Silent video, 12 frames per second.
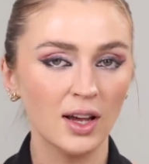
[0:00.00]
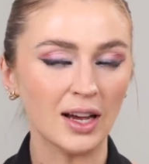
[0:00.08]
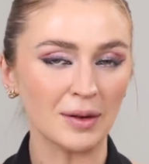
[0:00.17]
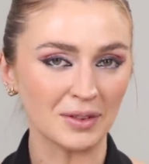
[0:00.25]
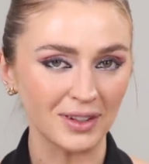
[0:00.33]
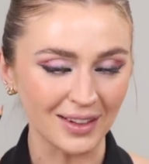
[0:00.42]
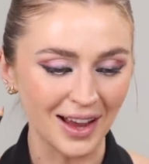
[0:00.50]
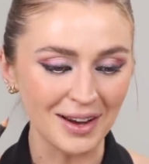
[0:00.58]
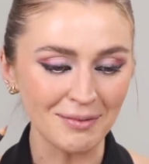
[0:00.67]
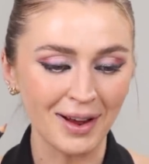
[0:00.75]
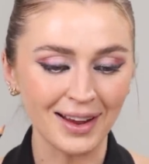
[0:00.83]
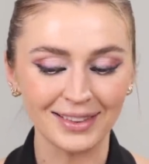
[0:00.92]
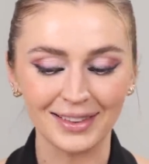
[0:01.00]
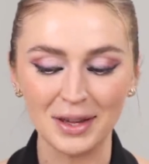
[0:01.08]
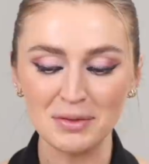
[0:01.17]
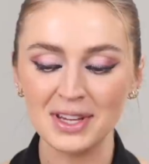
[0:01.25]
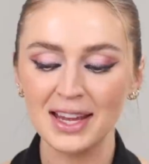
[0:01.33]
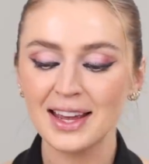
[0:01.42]
I'm gonna line my
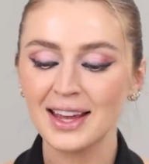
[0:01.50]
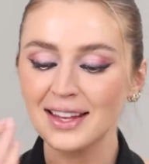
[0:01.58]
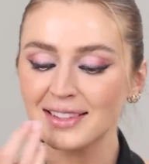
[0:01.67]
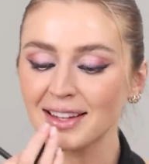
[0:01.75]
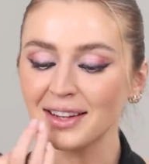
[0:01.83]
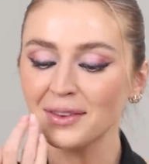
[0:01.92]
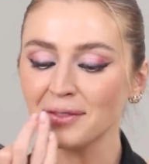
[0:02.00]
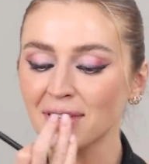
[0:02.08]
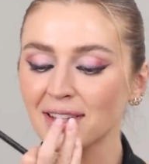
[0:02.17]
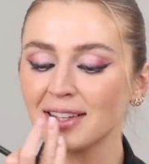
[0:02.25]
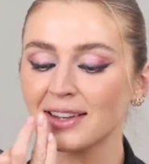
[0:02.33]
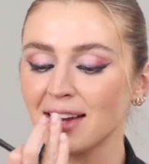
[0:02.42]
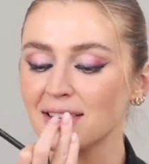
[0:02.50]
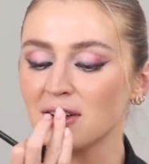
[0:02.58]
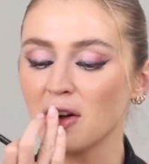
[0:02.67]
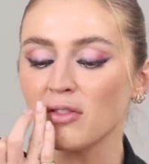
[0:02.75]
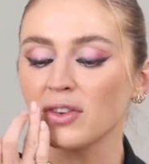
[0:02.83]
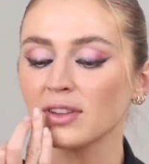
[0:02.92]
lips. It's like a really nice
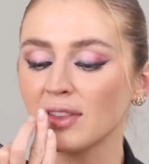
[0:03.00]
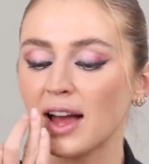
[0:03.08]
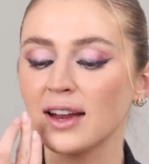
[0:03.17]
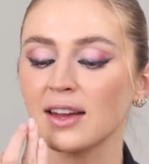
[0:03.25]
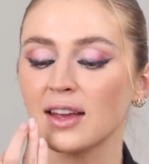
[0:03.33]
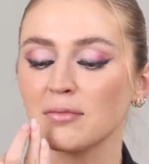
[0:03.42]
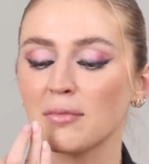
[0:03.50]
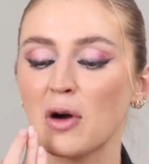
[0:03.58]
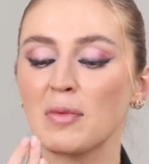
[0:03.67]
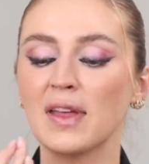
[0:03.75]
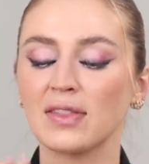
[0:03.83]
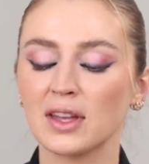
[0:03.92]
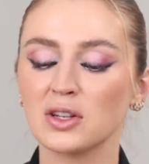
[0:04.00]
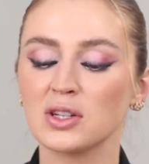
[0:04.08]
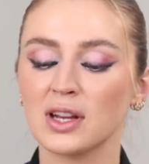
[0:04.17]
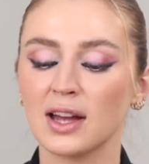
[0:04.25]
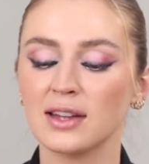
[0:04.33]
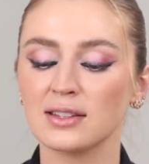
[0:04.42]
overlining moment that
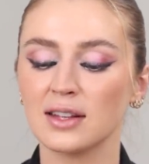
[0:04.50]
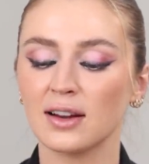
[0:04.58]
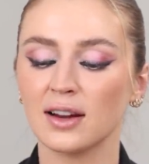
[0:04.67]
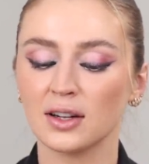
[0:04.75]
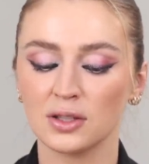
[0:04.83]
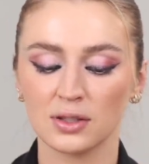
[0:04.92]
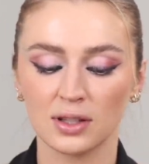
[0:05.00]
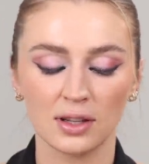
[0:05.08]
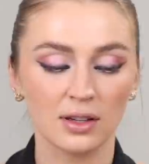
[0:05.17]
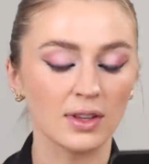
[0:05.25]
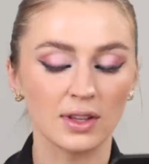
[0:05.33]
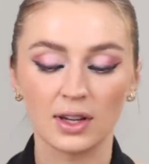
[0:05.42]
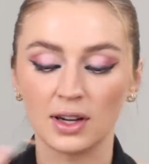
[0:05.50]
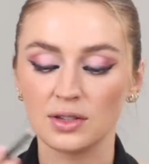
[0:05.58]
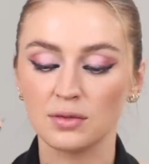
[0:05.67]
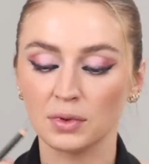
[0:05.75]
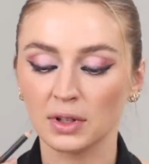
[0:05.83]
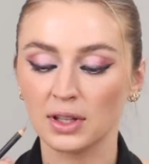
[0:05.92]
she has there, actually. I think it has
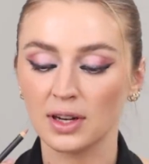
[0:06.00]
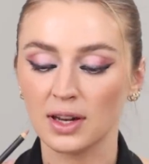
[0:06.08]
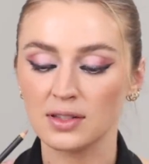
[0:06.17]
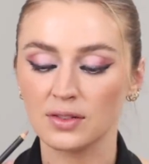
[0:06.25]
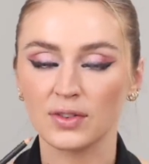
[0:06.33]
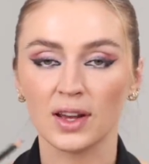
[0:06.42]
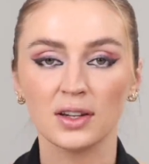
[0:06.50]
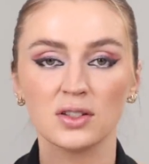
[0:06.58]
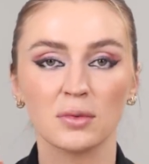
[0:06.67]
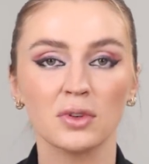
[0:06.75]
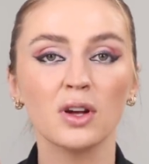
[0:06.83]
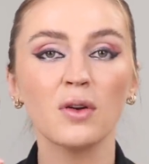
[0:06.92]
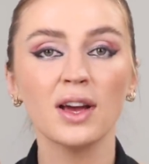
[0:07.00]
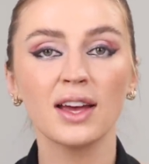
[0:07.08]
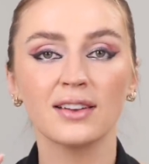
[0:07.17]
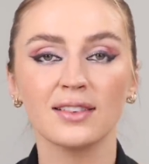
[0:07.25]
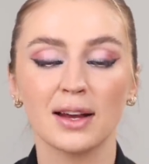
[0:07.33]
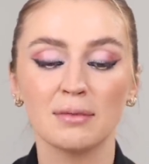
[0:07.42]
a really nice effect. So I'm gonna go
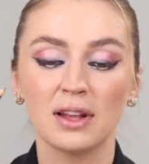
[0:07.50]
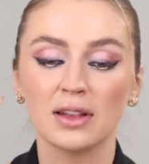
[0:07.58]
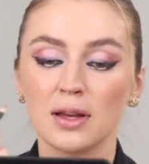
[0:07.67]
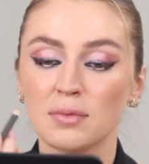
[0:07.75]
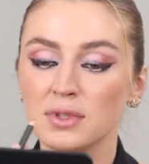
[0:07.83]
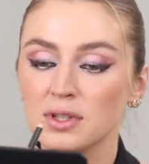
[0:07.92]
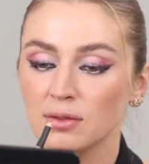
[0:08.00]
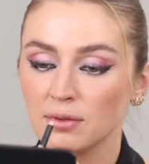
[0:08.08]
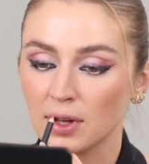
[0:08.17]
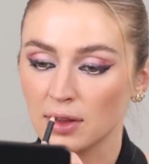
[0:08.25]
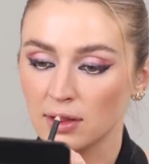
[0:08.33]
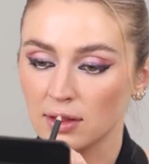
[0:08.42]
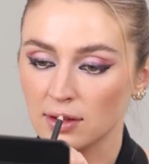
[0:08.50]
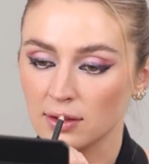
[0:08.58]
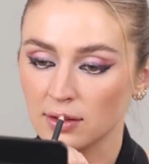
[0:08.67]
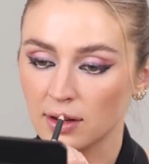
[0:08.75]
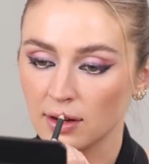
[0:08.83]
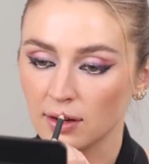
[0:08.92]
ahead and line my lips with
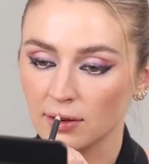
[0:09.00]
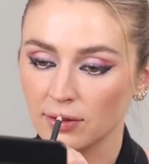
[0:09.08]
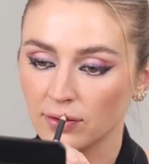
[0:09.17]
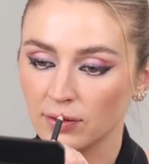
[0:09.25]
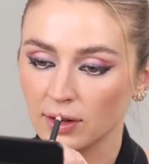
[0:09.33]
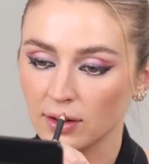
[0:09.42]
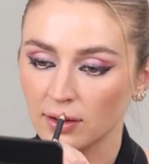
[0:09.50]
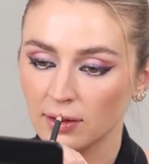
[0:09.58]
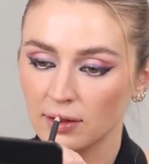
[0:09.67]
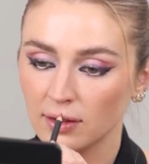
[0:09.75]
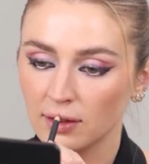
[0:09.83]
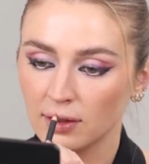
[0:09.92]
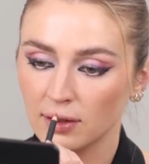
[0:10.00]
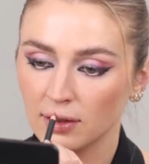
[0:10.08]
this liner first.